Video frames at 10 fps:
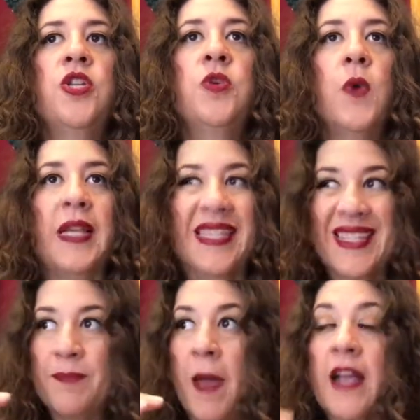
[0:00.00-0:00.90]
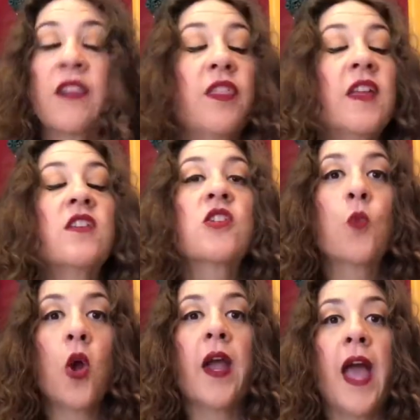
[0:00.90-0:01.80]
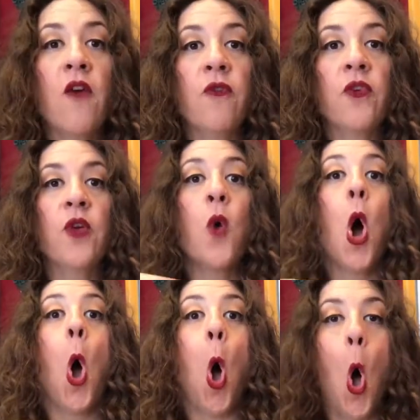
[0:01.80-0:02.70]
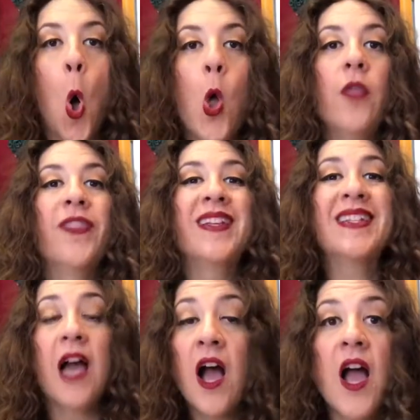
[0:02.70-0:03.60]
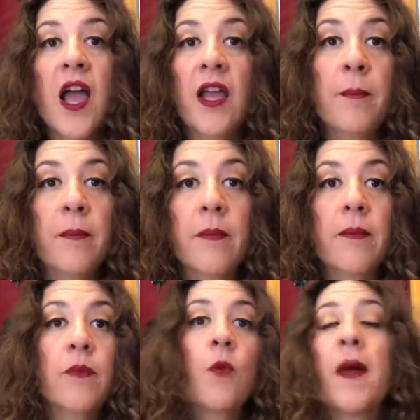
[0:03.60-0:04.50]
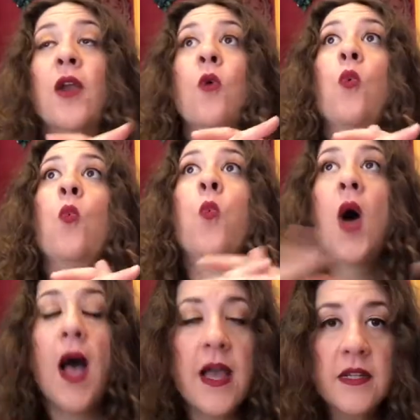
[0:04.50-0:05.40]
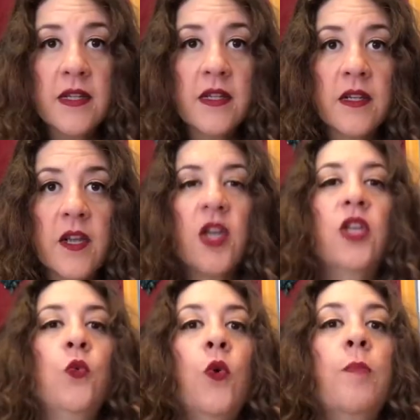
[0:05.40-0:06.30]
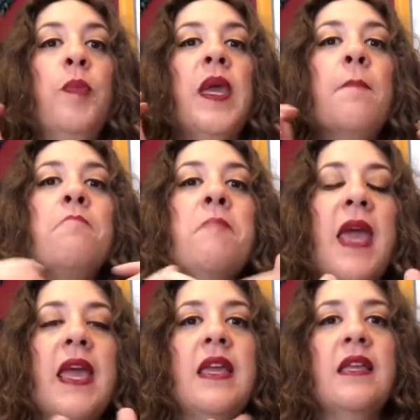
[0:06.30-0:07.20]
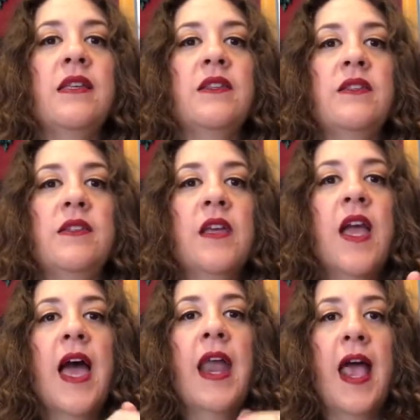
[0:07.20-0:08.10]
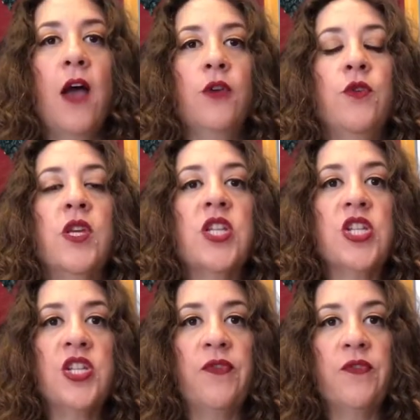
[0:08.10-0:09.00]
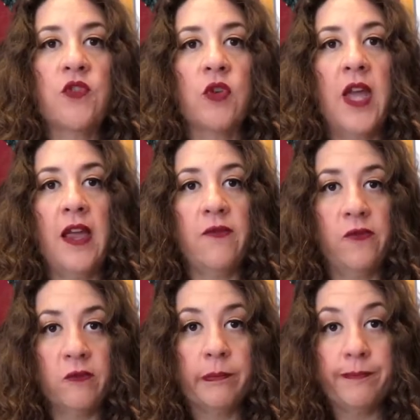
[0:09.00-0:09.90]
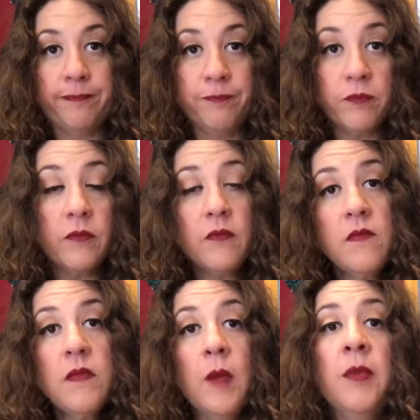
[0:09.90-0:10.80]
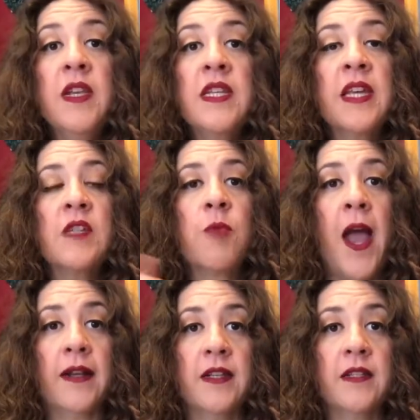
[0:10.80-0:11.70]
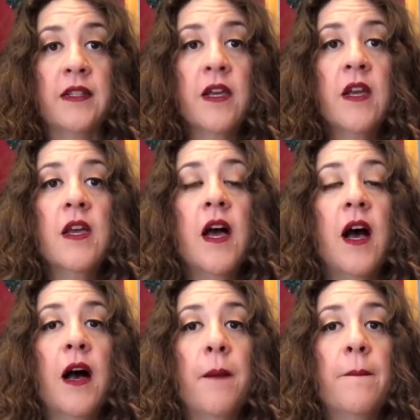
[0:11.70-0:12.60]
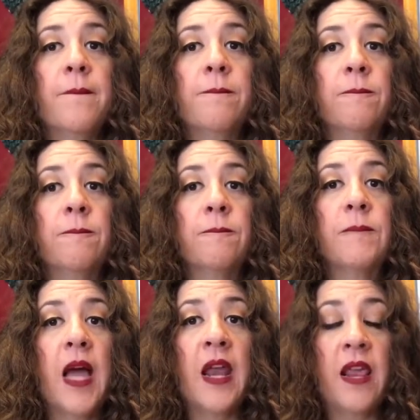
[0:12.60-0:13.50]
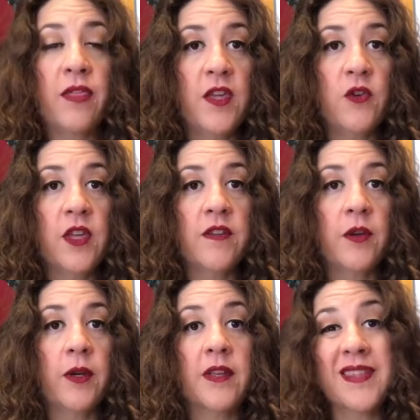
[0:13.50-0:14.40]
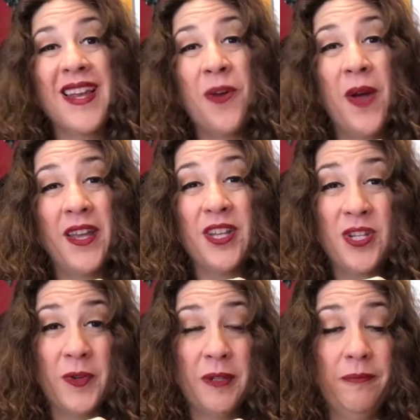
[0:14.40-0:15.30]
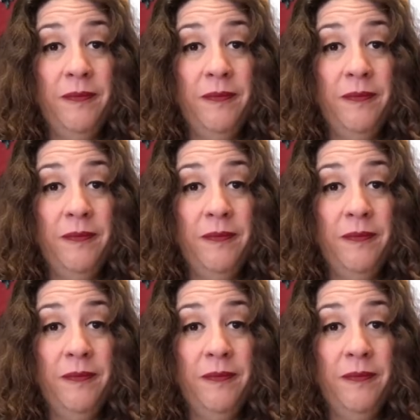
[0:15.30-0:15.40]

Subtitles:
to expect things to work out for you all the time, no matter what, you will be amazed at how you can shift your life. But it takes practice. And I think you can do it, because I know I can do it.